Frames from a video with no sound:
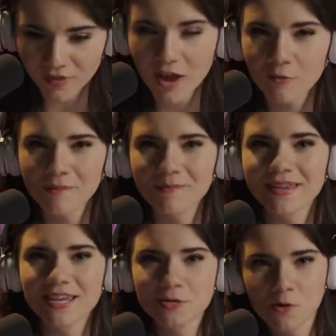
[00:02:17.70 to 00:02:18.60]
without
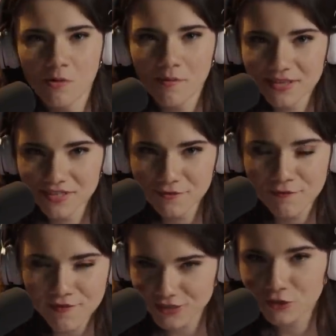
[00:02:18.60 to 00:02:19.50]
ripping into a woman's
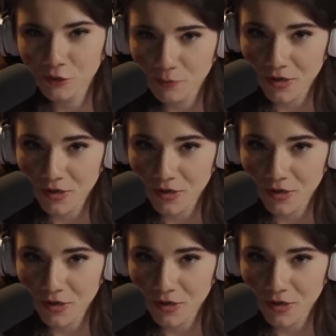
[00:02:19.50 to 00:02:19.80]
physical